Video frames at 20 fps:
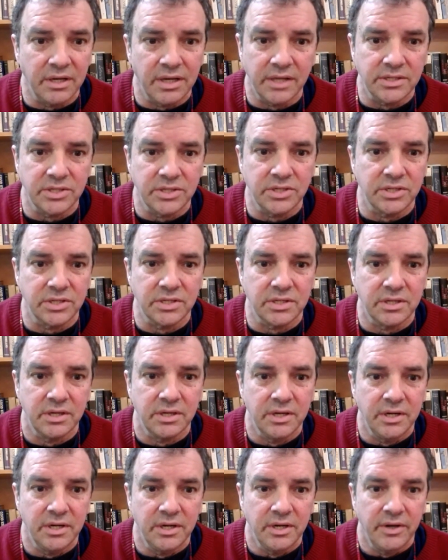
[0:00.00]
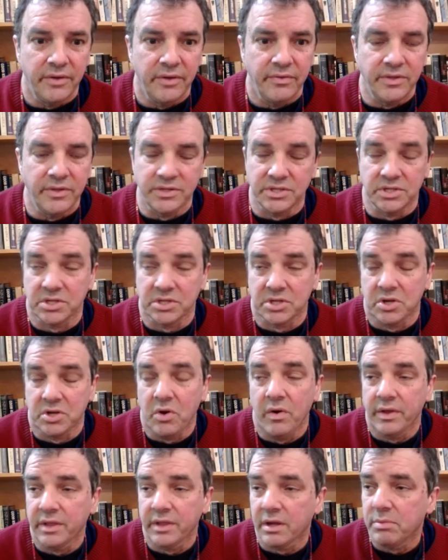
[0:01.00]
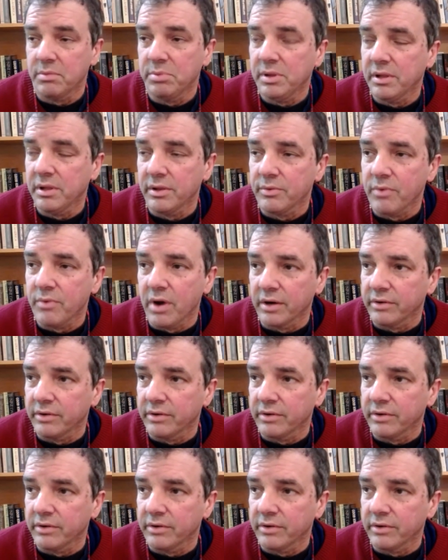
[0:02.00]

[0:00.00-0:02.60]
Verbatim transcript: That's just, this is going the completely wrong